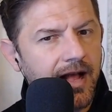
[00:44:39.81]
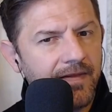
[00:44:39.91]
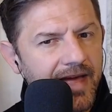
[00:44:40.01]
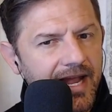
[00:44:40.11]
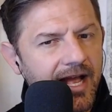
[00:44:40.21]

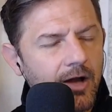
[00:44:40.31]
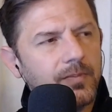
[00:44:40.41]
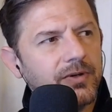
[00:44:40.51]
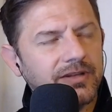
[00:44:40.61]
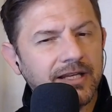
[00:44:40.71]
And that
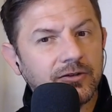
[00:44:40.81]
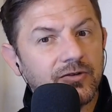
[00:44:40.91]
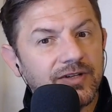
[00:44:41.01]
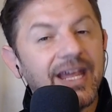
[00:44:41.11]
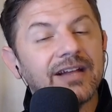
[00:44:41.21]
output then
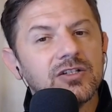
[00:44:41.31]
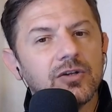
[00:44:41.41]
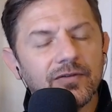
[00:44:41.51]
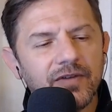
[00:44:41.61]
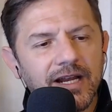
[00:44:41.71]
creates
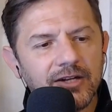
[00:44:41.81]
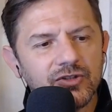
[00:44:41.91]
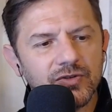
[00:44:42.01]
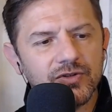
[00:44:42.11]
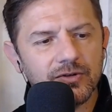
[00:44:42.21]
your
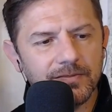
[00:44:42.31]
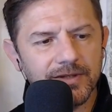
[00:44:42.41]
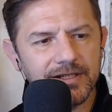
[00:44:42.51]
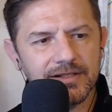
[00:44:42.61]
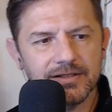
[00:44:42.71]
financial
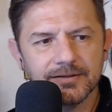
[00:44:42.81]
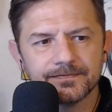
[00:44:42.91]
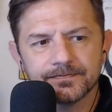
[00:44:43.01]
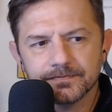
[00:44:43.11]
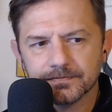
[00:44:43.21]
surplus.
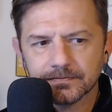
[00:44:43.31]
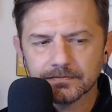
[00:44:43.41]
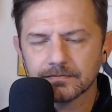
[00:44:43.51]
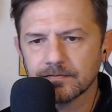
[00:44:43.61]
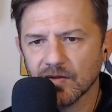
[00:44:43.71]

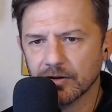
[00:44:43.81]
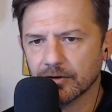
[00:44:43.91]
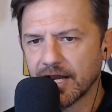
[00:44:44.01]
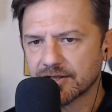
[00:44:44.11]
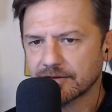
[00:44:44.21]

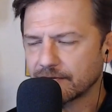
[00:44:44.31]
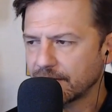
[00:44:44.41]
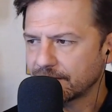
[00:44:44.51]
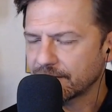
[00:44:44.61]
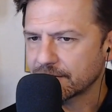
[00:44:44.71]
Location
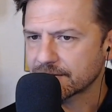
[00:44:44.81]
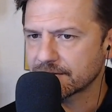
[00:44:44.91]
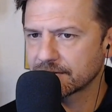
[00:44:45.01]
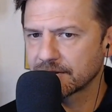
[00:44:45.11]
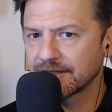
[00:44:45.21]
freedom
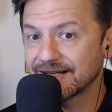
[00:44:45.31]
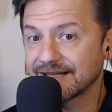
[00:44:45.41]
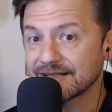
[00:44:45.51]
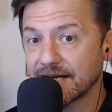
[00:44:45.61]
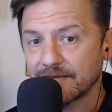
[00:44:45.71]
first,
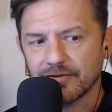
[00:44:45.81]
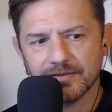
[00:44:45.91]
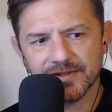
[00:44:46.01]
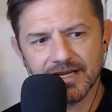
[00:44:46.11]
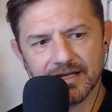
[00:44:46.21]
time
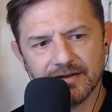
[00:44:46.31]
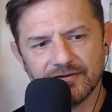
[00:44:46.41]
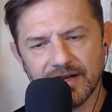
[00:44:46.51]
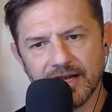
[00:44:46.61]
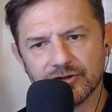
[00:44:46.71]
freedom
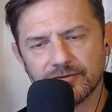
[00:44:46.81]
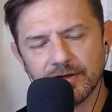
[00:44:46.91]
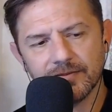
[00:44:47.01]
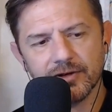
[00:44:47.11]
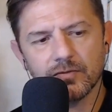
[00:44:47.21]
second, financial
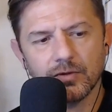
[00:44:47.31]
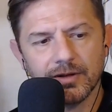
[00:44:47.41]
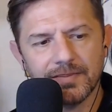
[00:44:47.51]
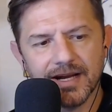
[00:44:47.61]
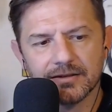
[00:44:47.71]
freedom third.
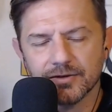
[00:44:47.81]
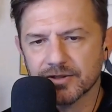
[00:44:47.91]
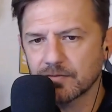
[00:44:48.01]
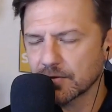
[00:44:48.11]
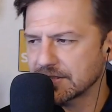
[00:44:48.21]
We'll unpack
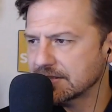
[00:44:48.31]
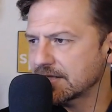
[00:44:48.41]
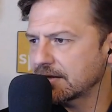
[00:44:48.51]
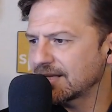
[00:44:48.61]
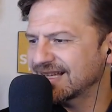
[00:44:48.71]
those in more
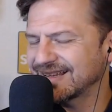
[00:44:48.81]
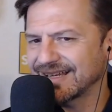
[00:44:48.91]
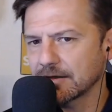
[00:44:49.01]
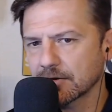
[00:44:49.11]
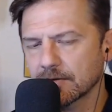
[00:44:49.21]
detail
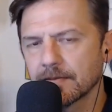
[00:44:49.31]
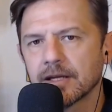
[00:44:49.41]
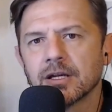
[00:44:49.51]
later.